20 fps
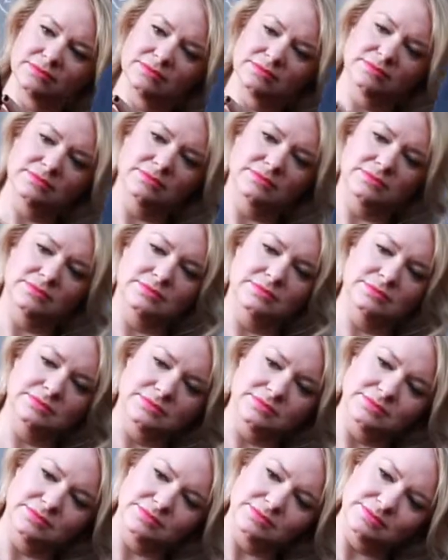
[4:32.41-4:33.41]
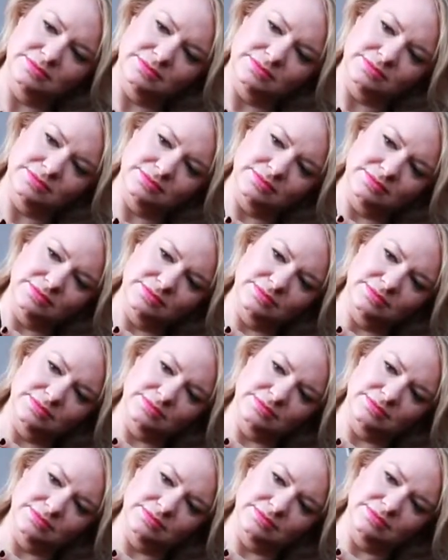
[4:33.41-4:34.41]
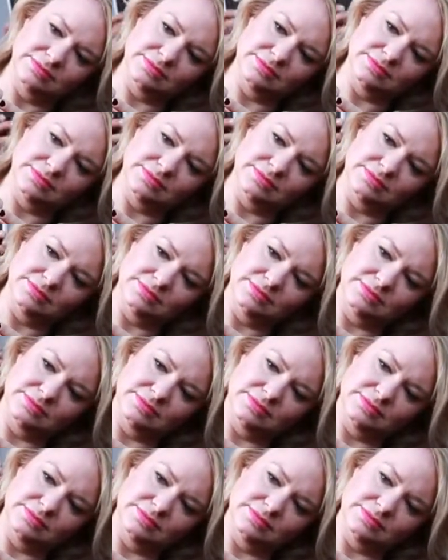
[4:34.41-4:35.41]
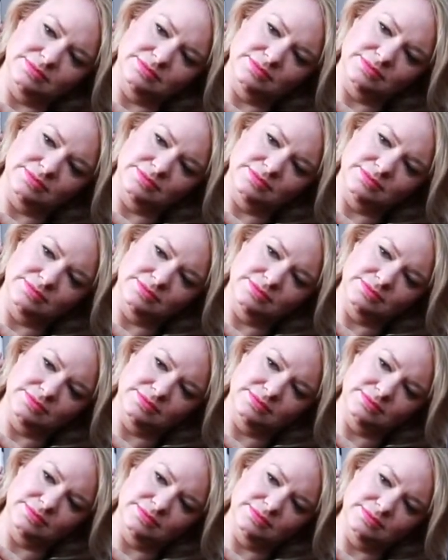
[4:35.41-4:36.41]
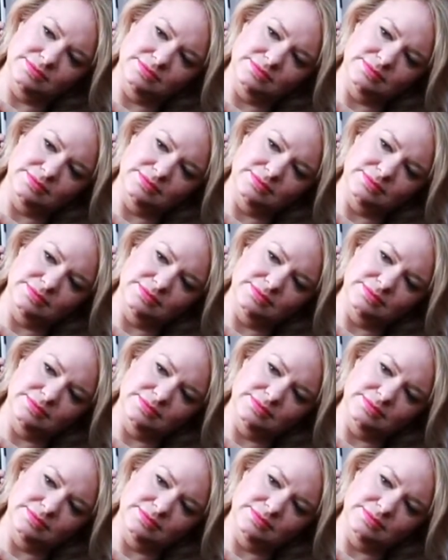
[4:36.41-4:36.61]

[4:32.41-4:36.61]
No words are spoken by the person on screen.